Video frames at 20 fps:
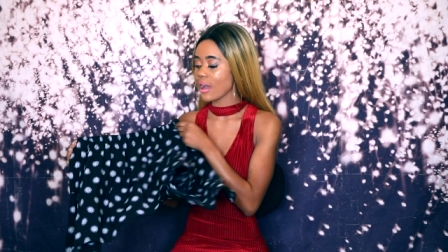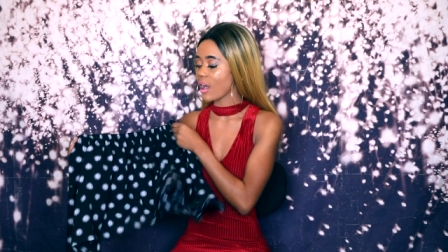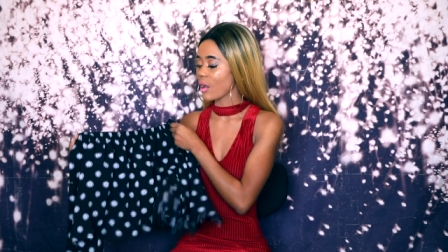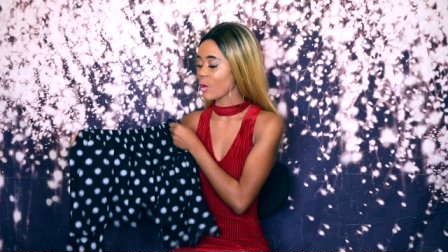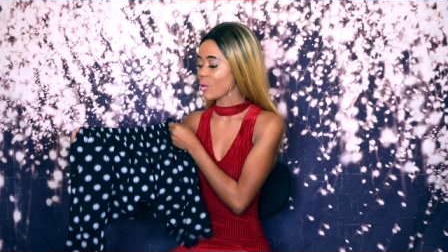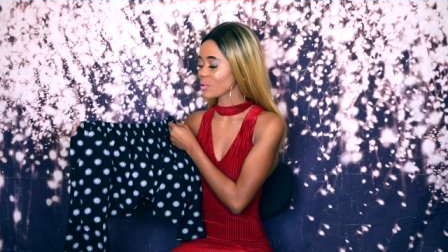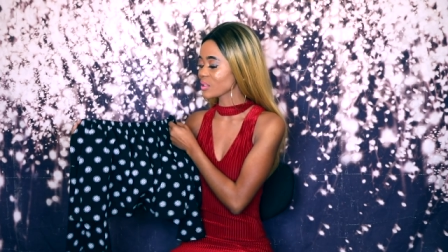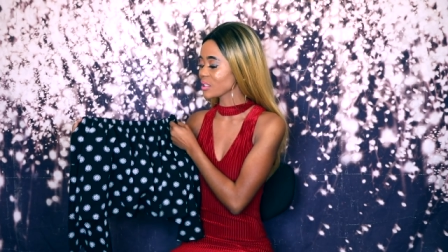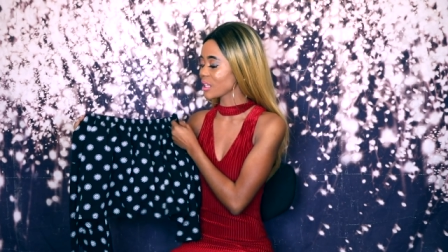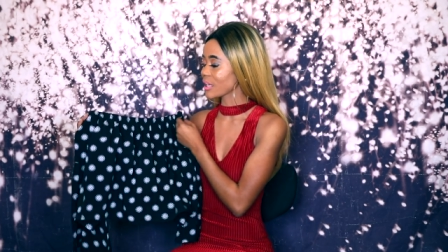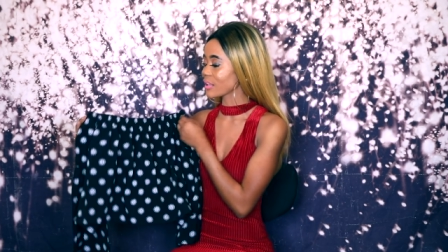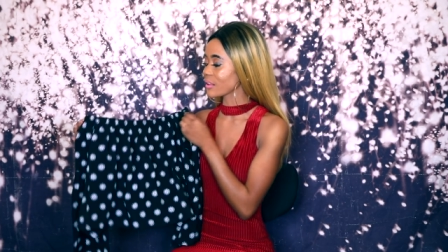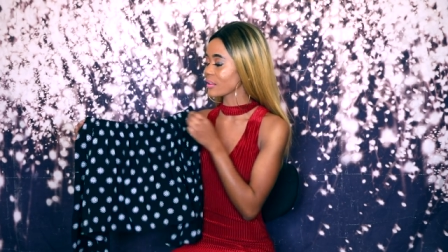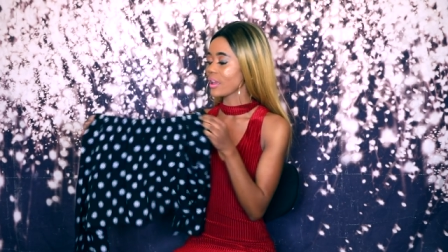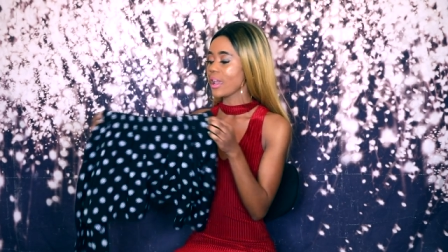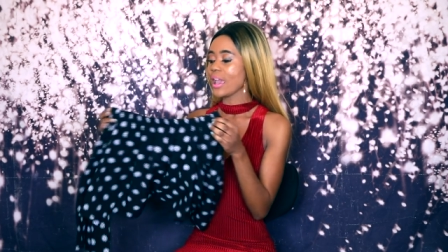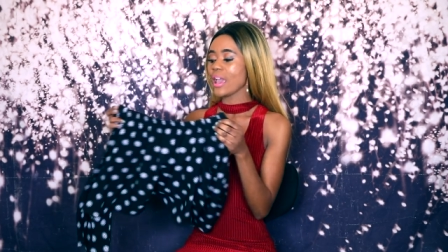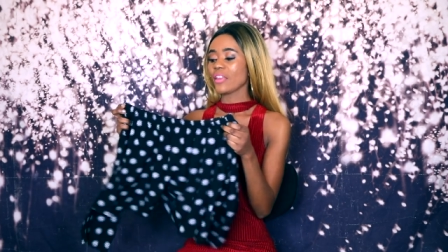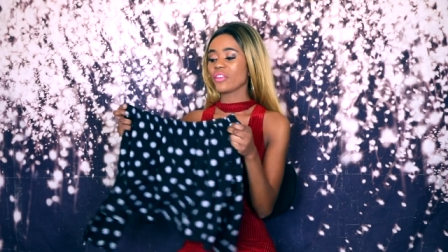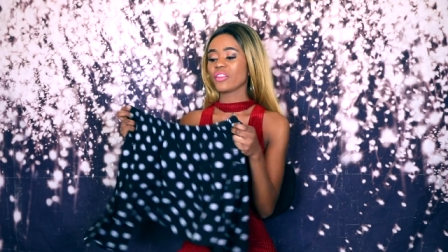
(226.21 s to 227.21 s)
I always like
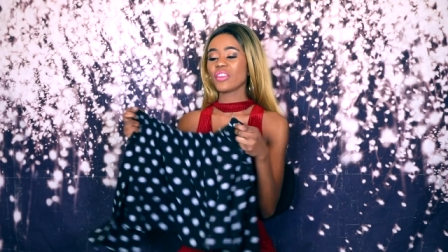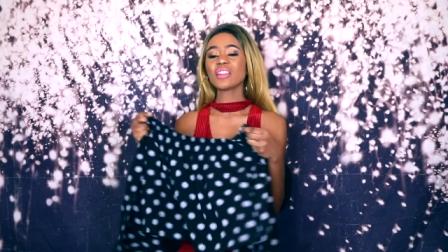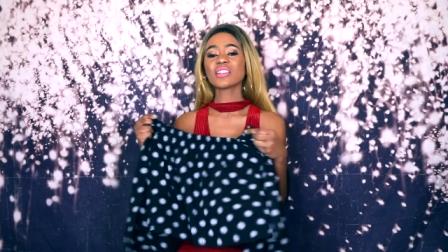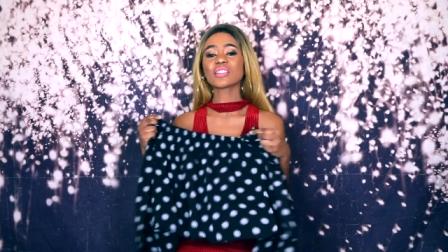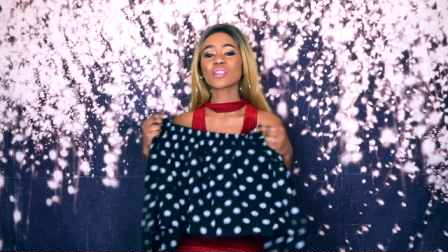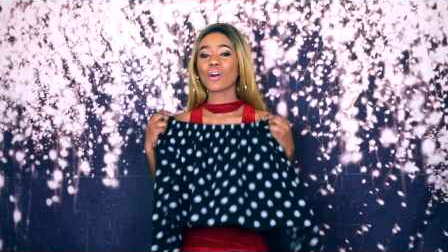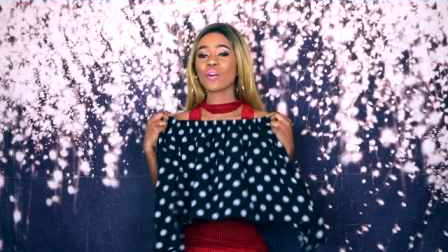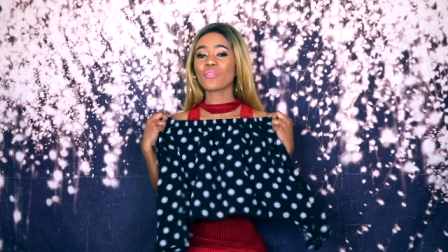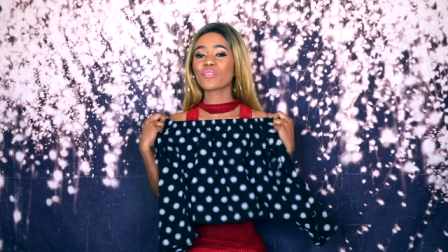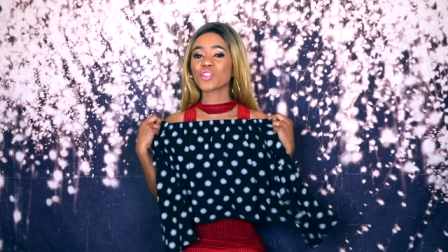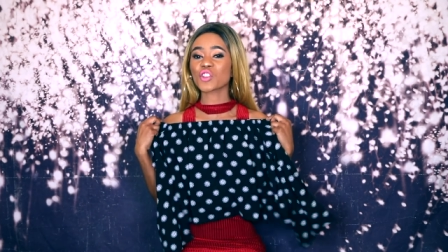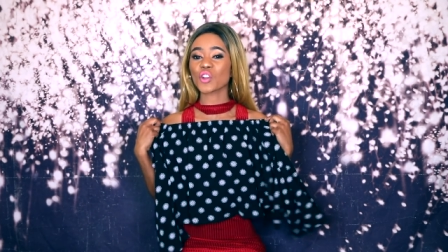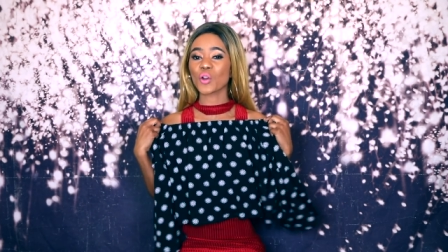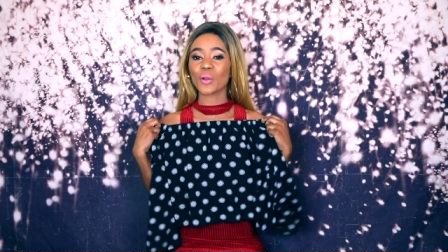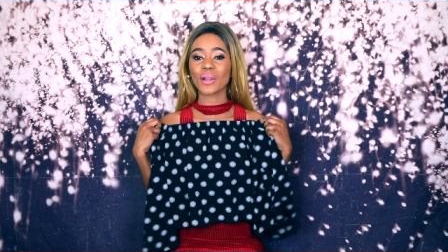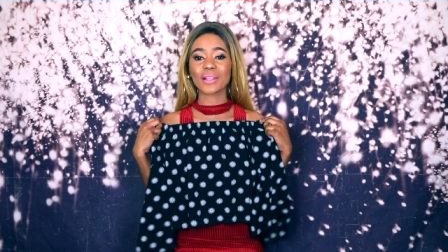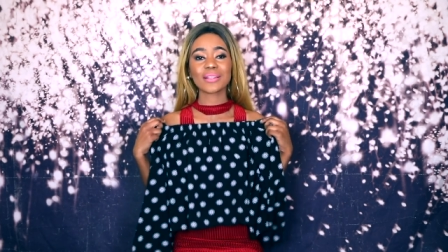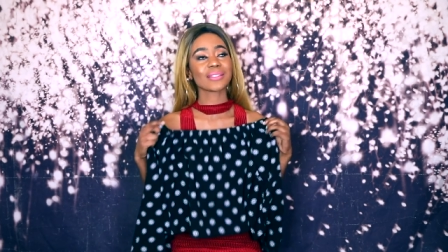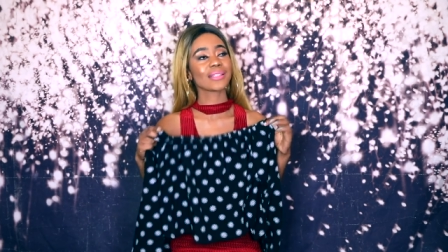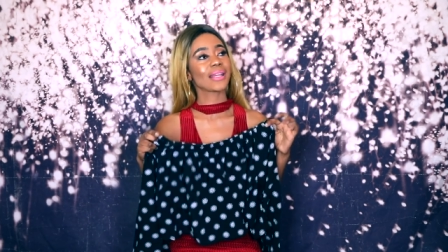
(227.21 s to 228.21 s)
things off
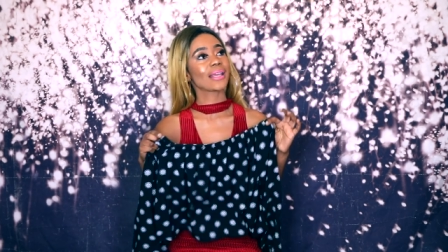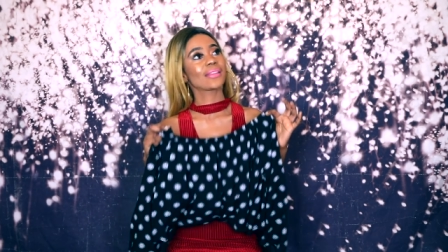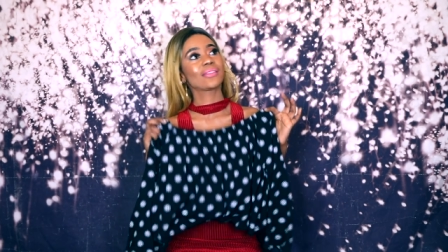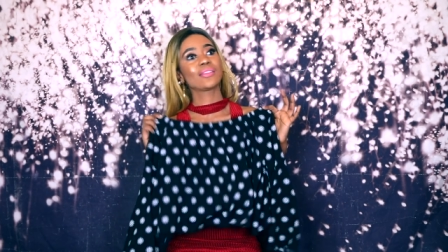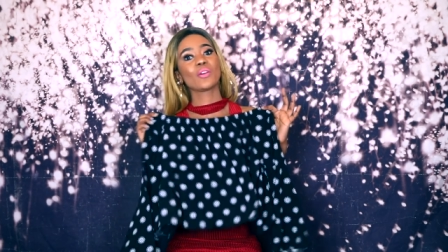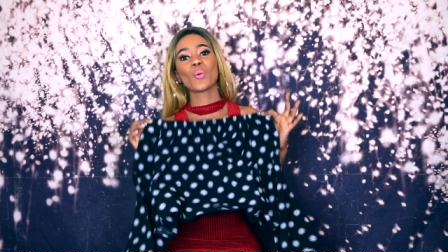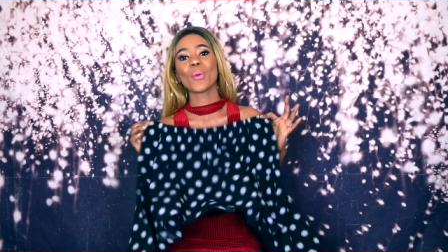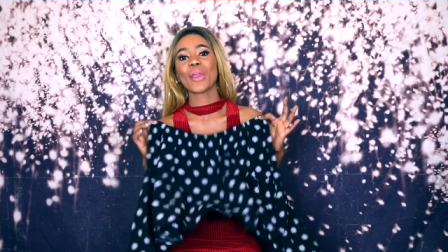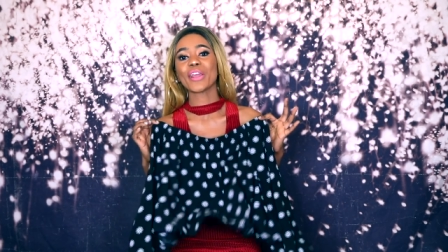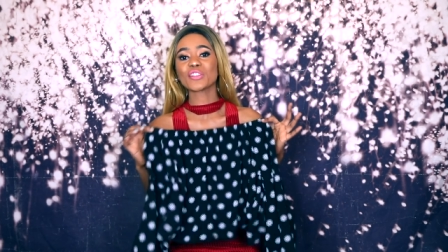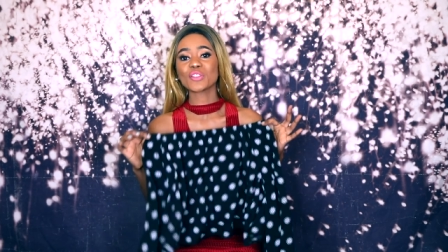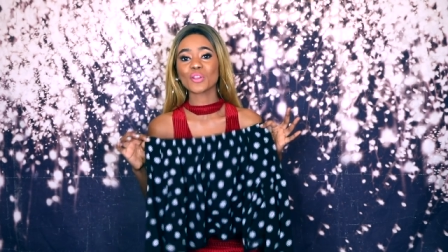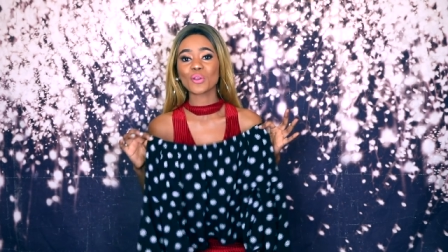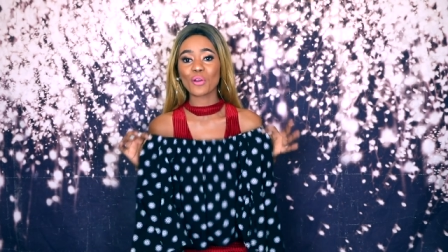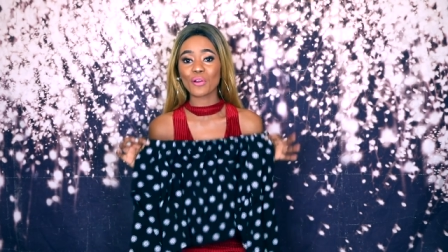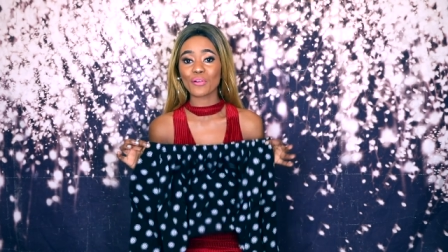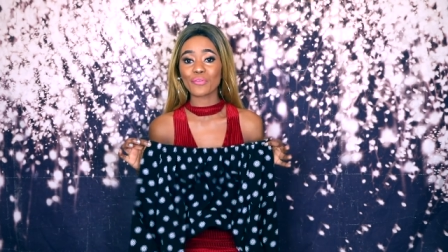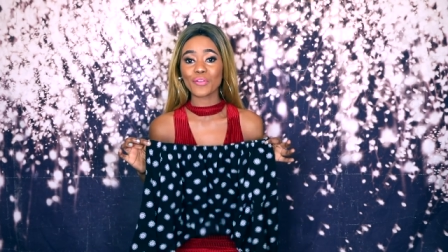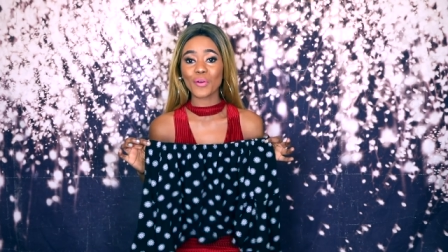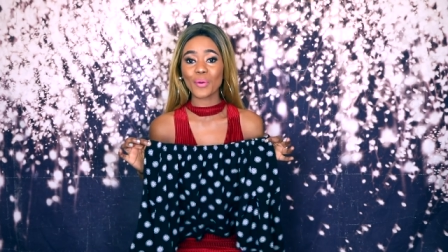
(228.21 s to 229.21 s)
shoulder is like the way to
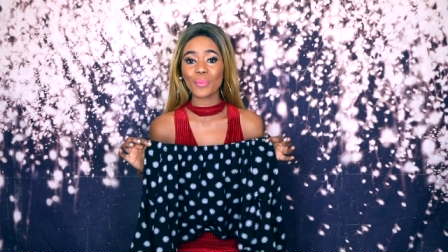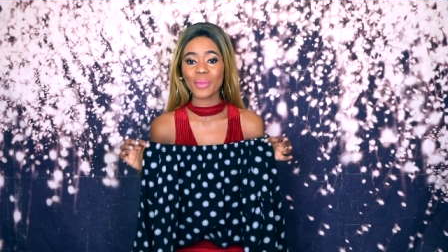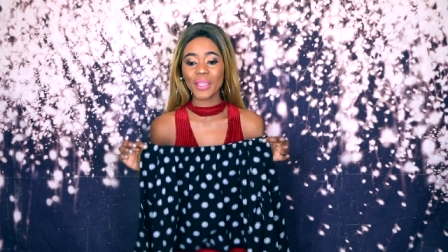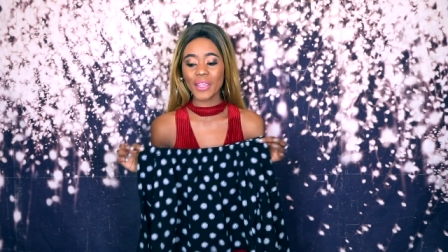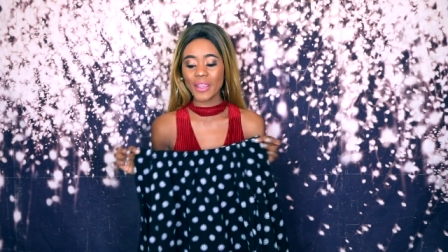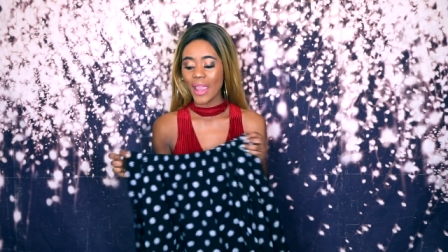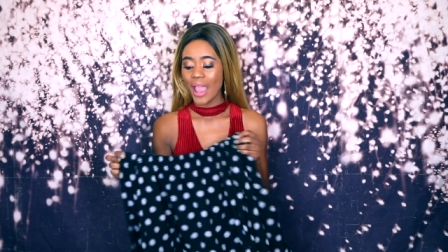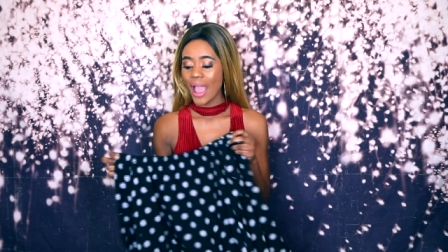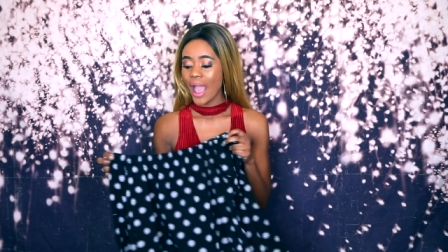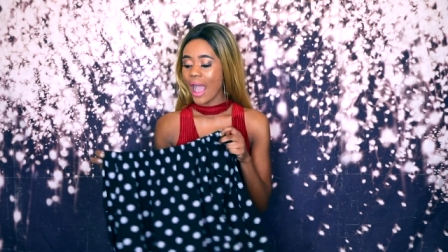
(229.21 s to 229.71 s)
go for me.